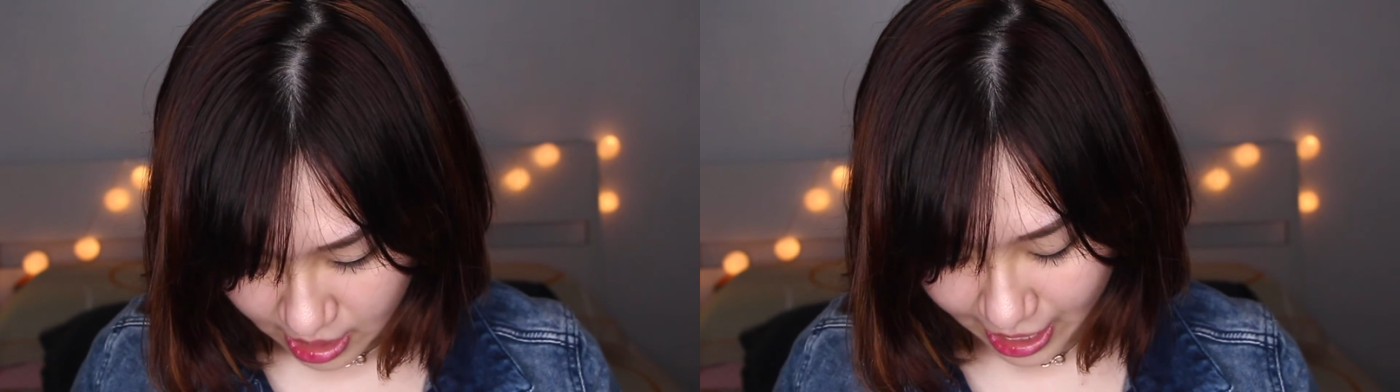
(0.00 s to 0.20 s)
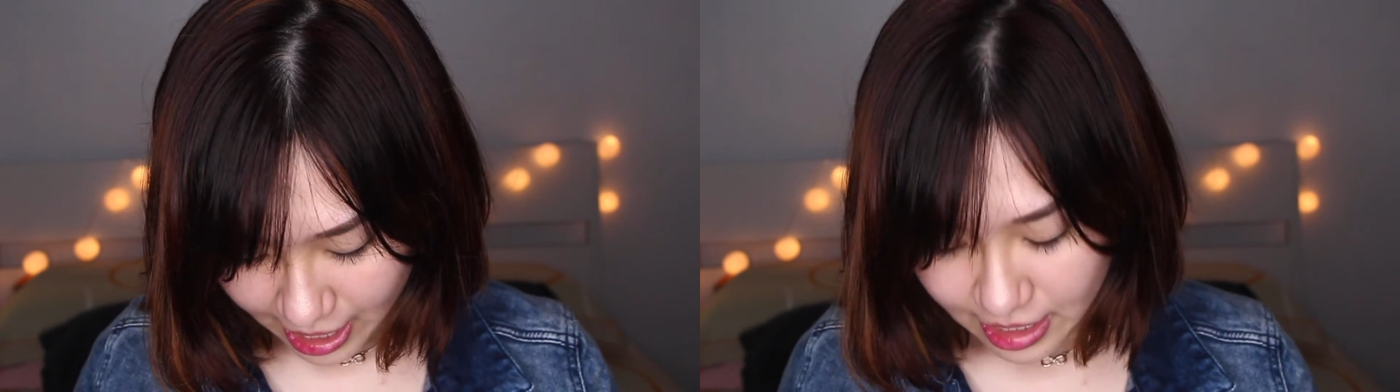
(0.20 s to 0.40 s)

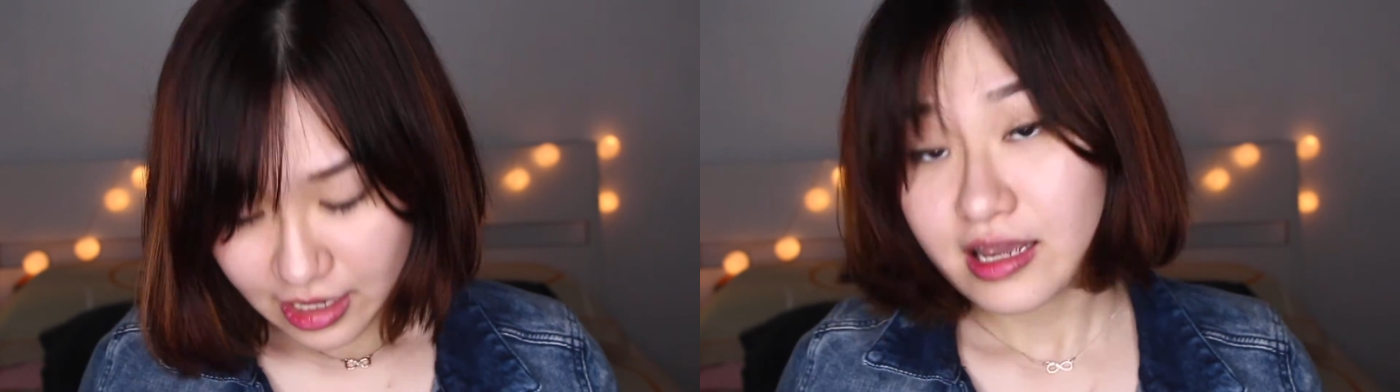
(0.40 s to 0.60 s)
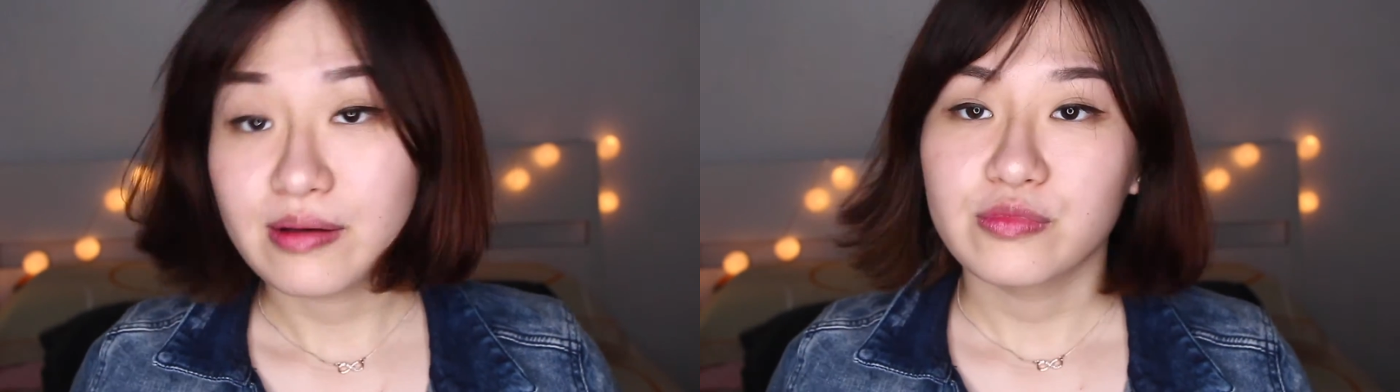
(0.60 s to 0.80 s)

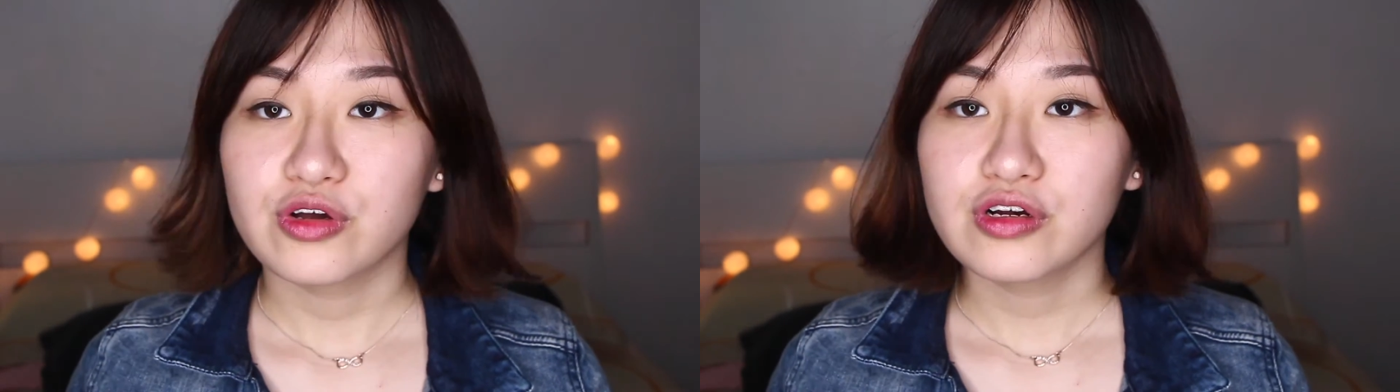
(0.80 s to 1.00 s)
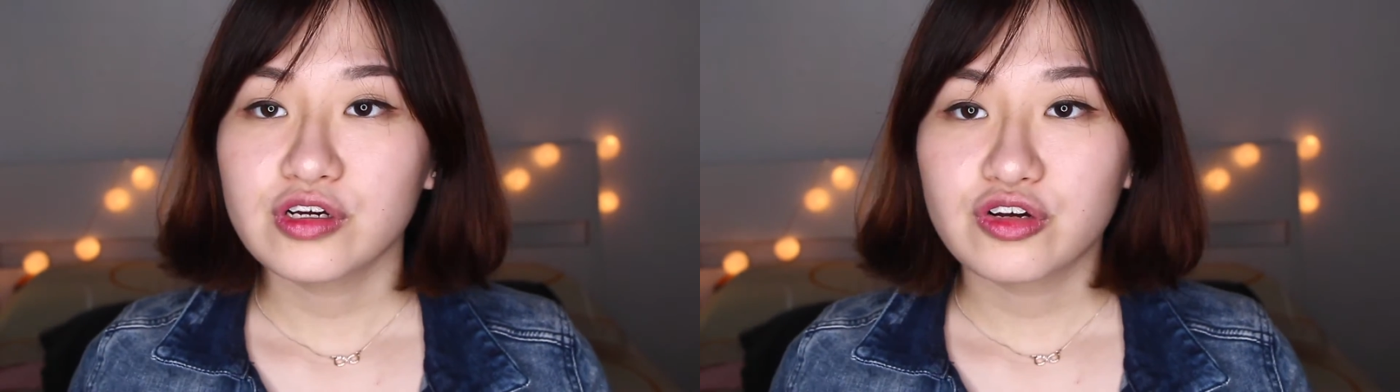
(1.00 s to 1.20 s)
I am
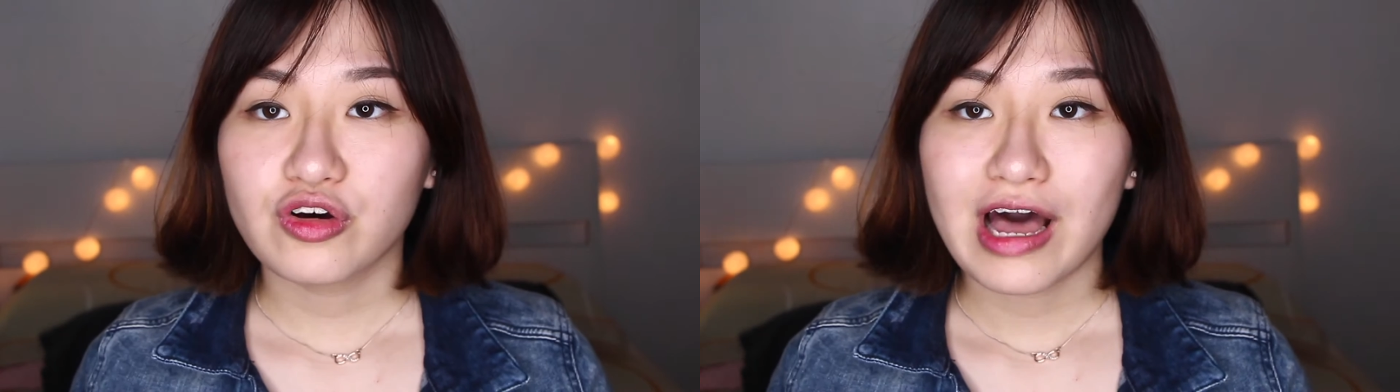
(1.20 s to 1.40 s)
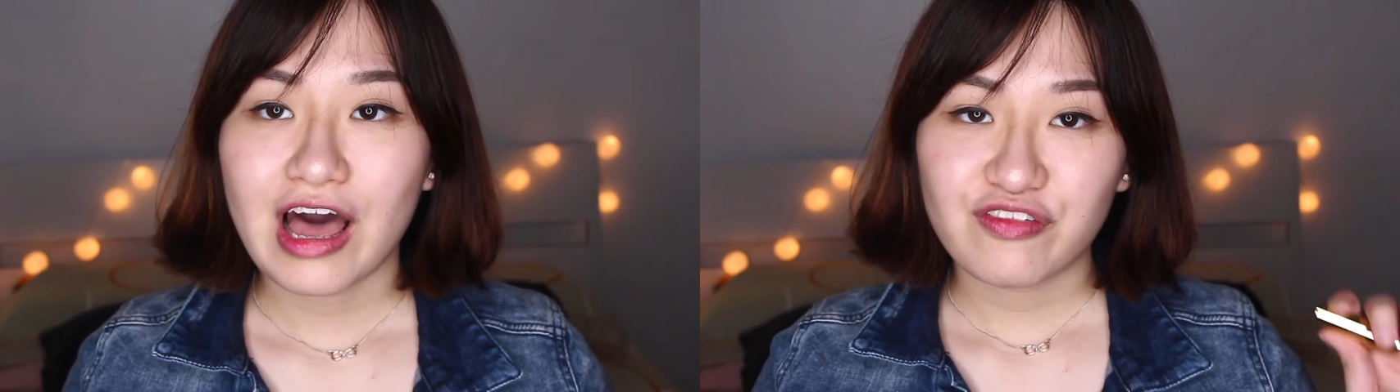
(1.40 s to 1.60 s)
gonna
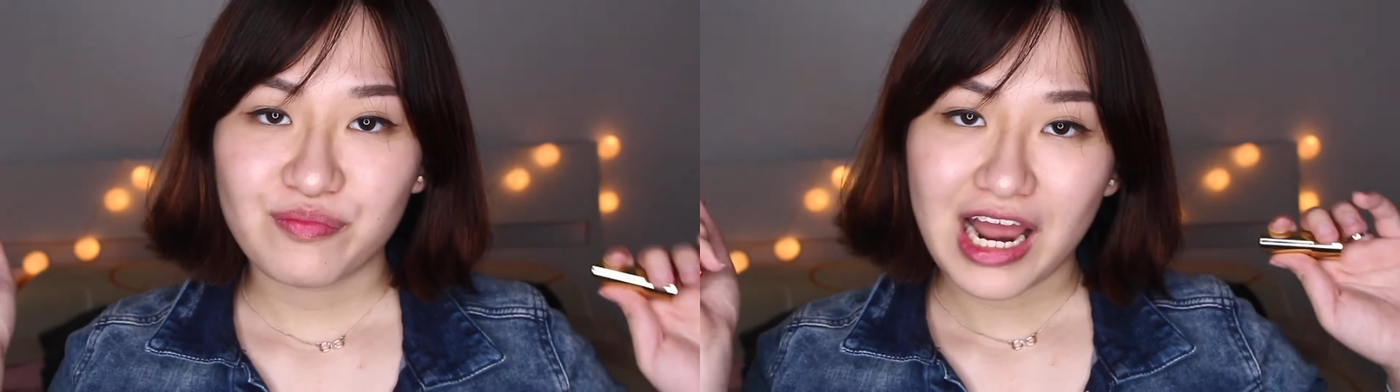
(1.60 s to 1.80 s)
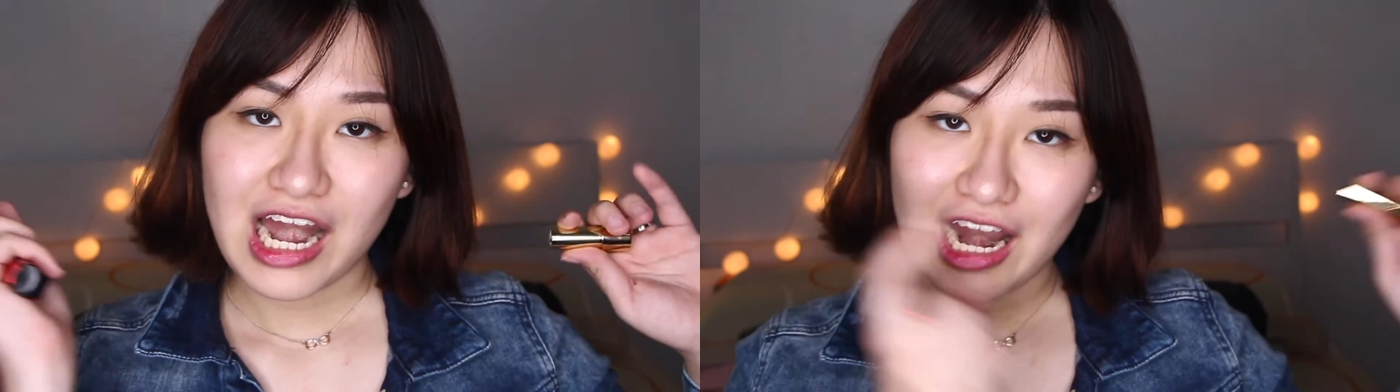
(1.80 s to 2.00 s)
go have
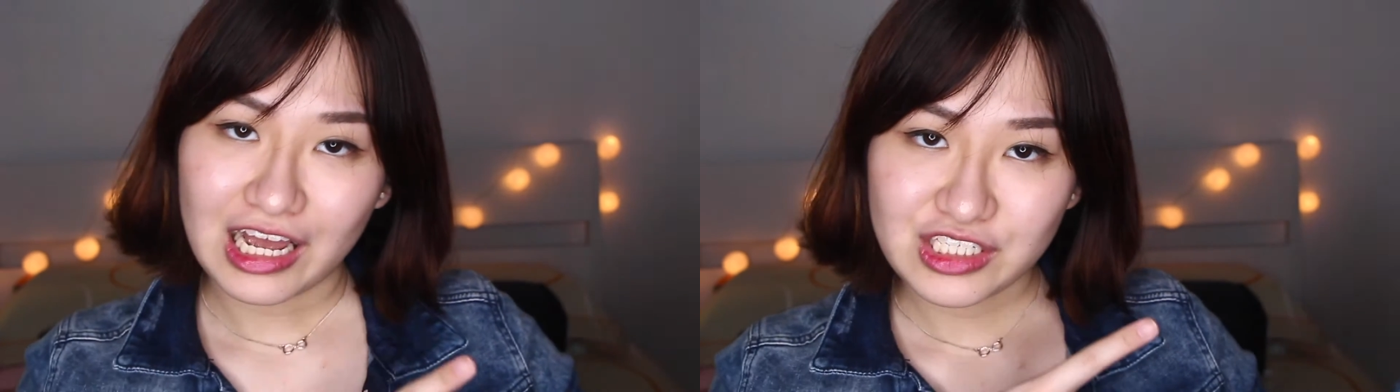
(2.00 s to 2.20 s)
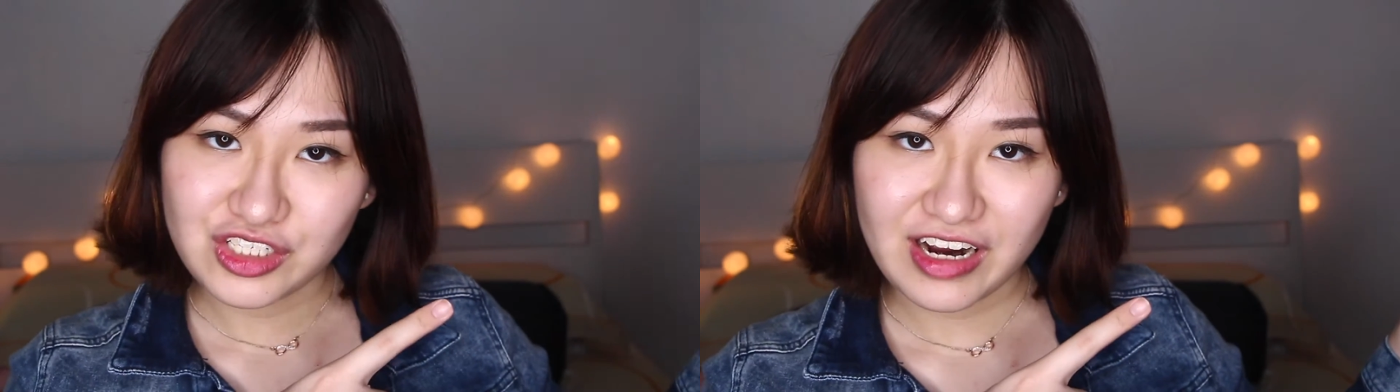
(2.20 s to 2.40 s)
my
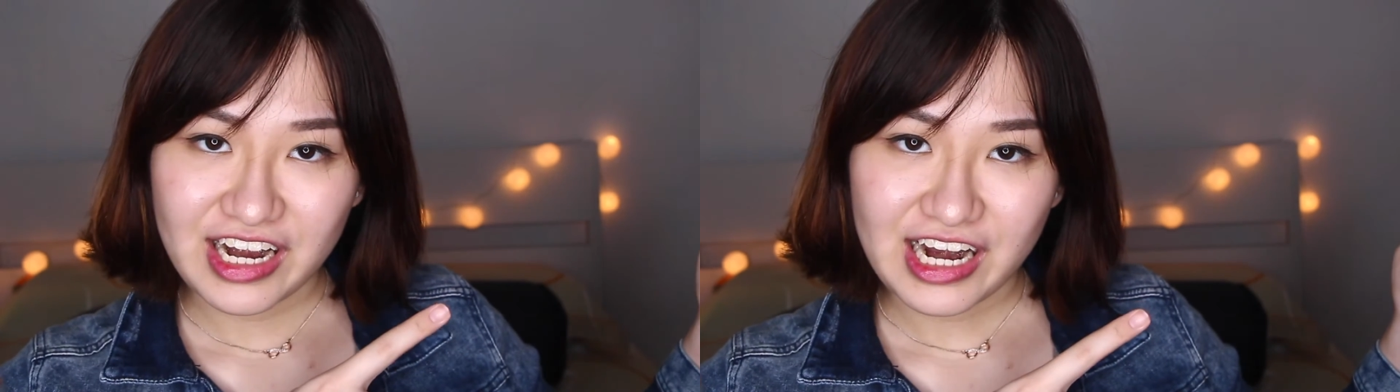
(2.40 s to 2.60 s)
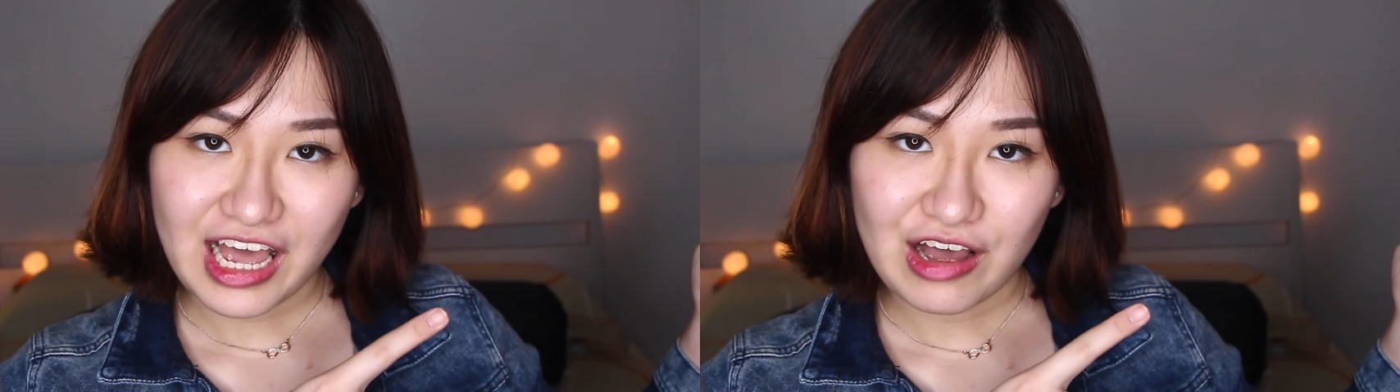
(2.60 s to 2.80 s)
lunch
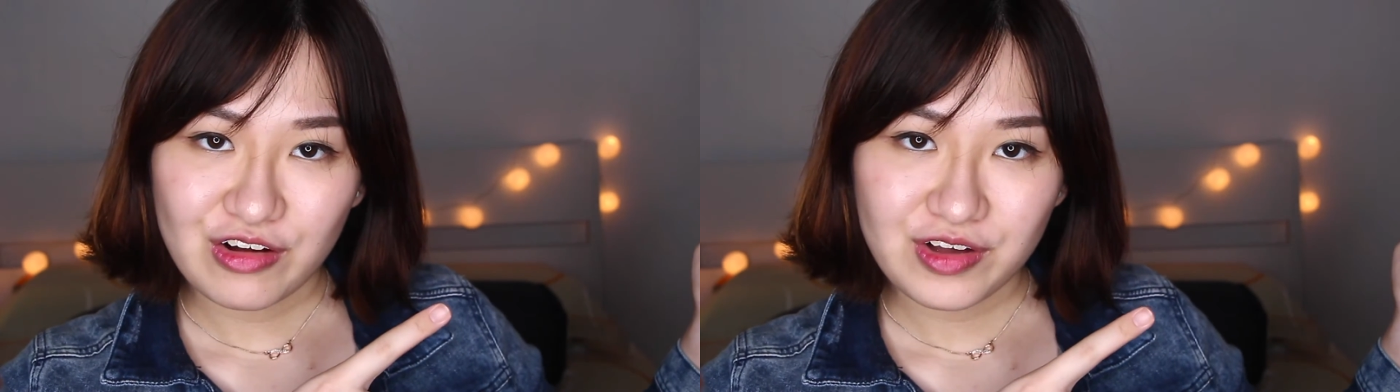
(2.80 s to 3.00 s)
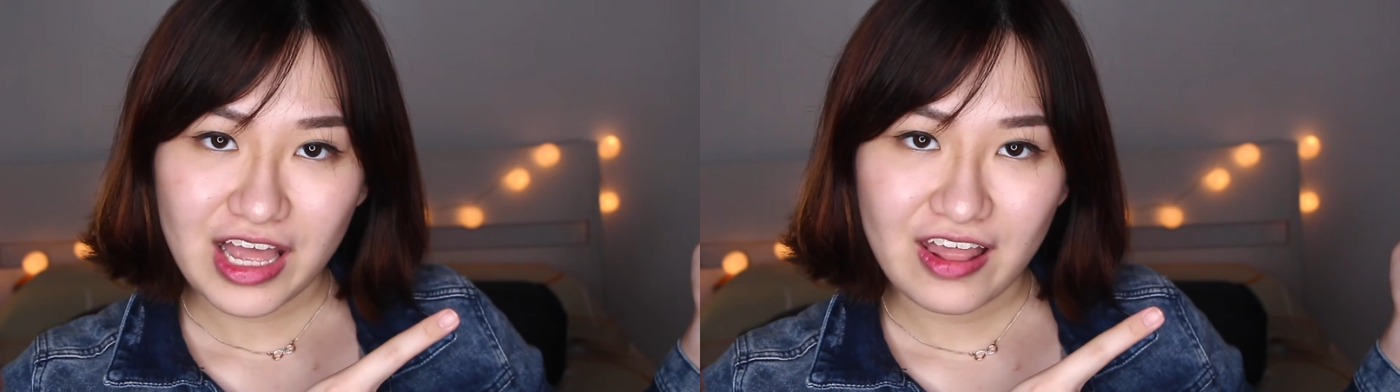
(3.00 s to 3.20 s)
right now,